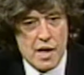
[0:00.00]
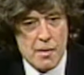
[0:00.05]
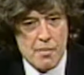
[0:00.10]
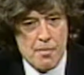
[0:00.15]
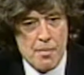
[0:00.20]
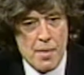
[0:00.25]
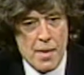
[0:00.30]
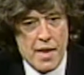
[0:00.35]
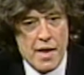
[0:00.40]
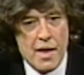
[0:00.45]

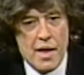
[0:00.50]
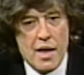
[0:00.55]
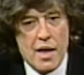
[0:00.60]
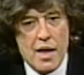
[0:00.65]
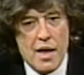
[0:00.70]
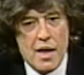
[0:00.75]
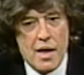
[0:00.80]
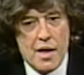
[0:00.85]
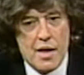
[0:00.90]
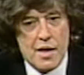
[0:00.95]
Um,
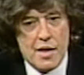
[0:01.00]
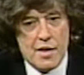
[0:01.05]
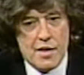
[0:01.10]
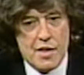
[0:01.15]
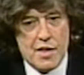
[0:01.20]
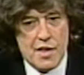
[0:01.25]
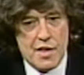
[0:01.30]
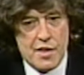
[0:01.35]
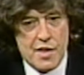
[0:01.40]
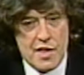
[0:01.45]

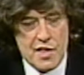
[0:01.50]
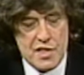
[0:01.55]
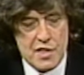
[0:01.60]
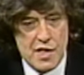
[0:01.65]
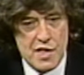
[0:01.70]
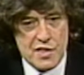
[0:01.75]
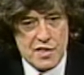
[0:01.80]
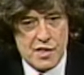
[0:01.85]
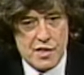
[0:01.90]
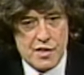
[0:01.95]
there's,
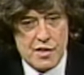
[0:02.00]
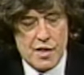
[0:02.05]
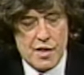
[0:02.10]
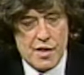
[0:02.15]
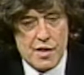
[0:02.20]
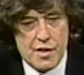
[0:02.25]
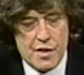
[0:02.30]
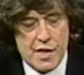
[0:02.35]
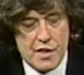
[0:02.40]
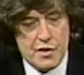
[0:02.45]
it's a,
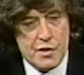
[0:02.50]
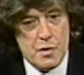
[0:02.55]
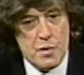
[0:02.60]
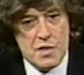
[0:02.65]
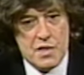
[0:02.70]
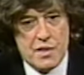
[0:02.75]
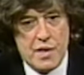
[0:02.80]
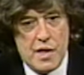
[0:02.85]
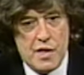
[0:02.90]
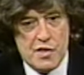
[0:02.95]
there are
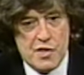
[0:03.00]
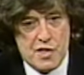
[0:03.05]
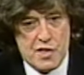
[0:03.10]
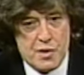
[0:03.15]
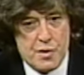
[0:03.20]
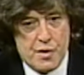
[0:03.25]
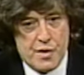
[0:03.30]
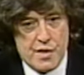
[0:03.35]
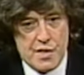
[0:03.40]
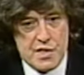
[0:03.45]
two
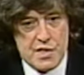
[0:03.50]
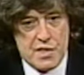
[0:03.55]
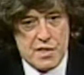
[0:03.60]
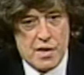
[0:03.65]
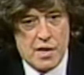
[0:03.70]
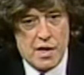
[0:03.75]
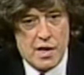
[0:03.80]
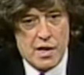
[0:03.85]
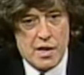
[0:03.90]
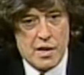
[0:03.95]
stages to
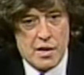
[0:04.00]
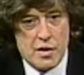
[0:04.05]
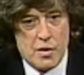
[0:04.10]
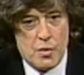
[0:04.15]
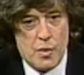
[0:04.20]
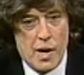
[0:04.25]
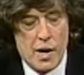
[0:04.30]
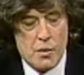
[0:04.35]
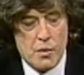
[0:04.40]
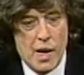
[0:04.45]
this. Uh,
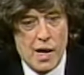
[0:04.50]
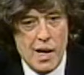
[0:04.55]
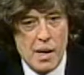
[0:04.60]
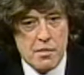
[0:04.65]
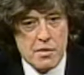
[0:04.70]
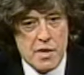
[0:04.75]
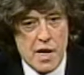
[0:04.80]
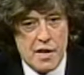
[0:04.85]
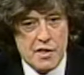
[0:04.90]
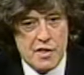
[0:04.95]
while, while
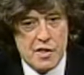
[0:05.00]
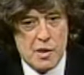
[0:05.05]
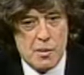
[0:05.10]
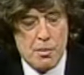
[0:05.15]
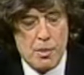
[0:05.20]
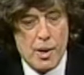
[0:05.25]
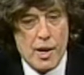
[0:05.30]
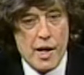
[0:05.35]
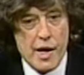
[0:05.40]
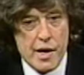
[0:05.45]
I'm writing a
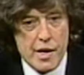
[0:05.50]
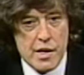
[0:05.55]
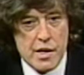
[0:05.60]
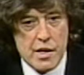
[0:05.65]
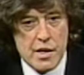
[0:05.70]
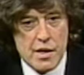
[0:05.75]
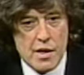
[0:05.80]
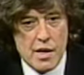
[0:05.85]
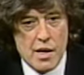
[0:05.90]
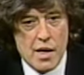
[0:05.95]

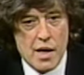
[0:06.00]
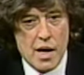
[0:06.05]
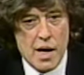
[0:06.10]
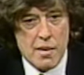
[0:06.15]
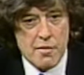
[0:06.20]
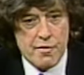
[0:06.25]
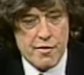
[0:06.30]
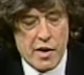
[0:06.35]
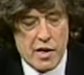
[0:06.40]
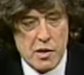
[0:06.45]
play,
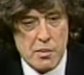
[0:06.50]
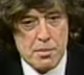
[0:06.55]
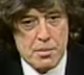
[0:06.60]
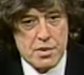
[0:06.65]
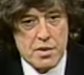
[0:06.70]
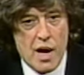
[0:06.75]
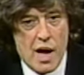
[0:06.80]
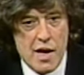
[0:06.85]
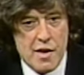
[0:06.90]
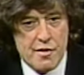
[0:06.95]
I'm very
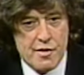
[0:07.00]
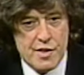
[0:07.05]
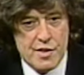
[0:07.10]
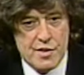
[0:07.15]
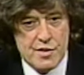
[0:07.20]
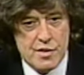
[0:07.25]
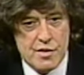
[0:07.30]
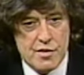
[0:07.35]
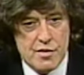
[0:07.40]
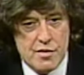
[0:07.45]

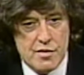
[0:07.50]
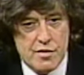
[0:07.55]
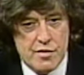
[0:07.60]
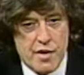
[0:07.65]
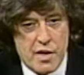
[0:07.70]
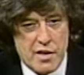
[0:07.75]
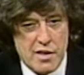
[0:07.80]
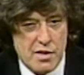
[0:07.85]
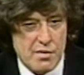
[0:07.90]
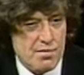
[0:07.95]
private and
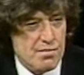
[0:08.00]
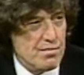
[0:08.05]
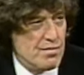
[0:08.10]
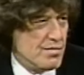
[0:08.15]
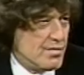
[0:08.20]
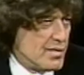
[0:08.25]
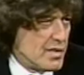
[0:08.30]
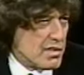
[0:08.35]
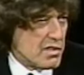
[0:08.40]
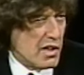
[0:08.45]
very
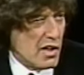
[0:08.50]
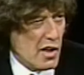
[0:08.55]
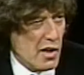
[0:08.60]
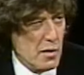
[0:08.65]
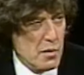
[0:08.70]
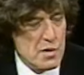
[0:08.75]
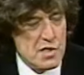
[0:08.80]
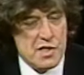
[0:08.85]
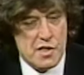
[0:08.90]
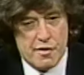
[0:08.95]

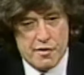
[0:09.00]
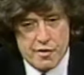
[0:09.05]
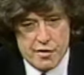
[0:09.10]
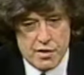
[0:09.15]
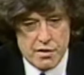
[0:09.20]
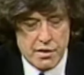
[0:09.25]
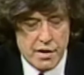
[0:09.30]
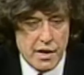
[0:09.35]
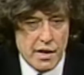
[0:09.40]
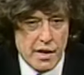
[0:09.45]
reclusive,
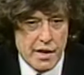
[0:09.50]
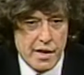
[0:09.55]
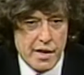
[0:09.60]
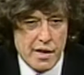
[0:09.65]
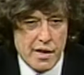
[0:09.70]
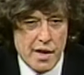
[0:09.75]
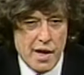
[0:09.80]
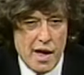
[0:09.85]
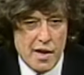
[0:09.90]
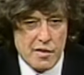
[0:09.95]

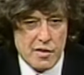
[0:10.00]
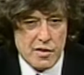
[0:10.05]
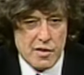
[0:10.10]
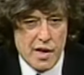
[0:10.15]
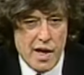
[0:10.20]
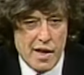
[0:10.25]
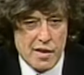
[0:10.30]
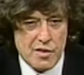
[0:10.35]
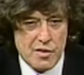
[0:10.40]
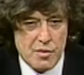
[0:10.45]
really, and,
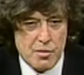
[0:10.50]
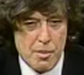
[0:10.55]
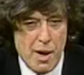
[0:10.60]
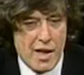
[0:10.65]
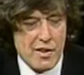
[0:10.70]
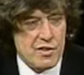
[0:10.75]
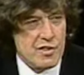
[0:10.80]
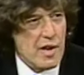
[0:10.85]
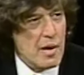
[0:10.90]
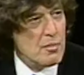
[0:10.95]
and
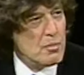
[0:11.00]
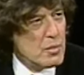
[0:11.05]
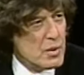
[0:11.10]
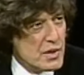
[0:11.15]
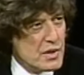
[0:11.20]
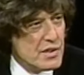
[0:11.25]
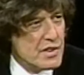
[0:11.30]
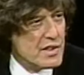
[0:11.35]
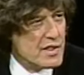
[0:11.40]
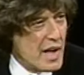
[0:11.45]

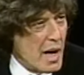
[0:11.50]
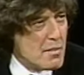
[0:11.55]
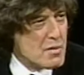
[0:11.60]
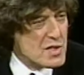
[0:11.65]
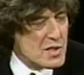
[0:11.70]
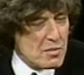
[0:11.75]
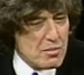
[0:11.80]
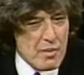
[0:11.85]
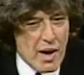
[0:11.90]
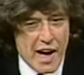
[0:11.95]
bad-tempered and
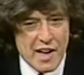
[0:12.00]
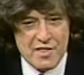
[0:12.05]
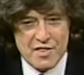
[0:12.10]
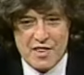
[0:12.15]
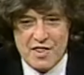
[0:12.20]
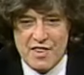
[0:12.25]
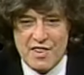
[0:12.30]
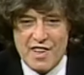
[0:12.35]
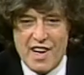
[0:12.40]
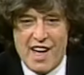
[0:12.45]

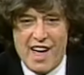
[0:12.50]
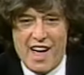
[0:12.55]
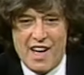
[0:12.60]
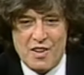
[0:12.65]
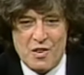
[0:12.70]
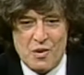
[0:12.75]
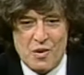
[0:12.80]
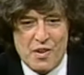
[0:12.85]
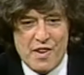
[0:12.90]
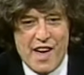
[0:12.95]
absent-minded
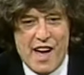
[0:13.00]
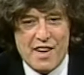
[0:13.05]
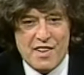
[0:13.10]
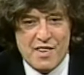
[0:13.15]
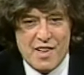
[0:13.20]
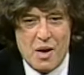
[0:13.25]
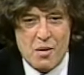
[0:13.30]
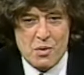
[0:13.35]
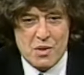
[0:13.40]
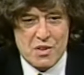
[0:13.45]
and all
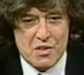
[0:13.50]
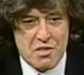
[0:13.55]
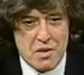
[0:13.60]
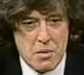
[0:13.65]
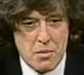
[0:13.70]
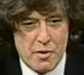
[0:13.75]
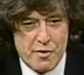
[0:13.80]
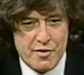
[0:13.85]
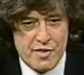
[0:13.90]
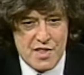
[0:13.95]
that, and I wouldn't
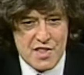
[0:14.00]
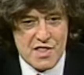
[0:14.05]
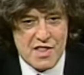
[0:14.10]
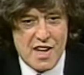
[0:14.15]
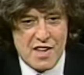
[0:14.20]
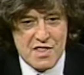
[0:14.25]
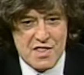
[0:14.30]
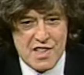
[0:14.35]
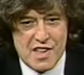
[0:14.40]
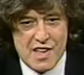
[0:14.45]
dream of
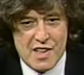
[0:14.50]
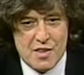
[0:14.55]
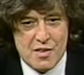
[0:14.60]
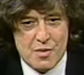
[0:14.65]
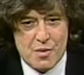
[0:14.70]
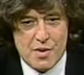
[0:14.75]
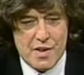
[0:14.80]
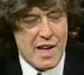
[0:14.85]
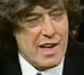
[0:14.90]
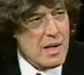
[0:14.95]
discussing
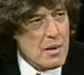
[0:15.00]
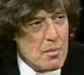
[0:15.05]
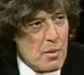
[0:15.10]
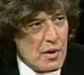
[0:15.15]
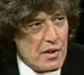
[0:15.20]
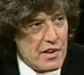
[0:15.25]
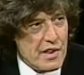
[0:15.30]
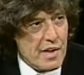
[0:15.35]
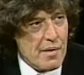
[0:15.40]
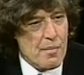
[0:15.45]
it with
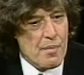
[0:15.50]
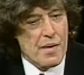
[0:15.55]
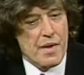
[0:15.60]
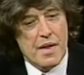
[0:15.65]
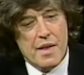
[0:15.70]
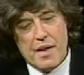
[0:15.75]
anybody.